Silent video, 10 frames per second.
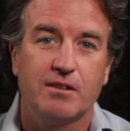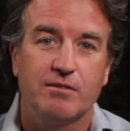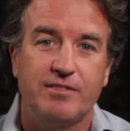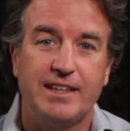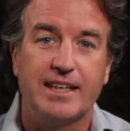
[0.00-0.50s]
at
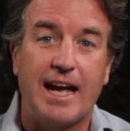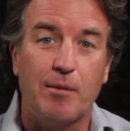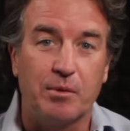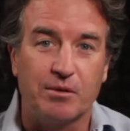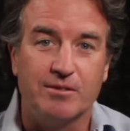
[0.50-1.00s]
Vida
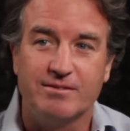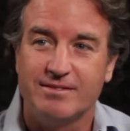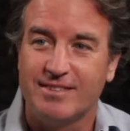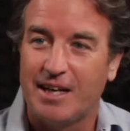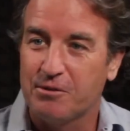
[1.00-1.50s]
Capital.
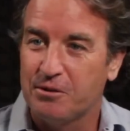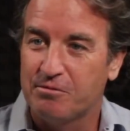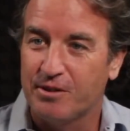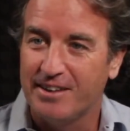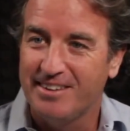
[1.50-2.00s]
How are you,
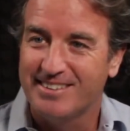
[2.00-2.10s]
Fred?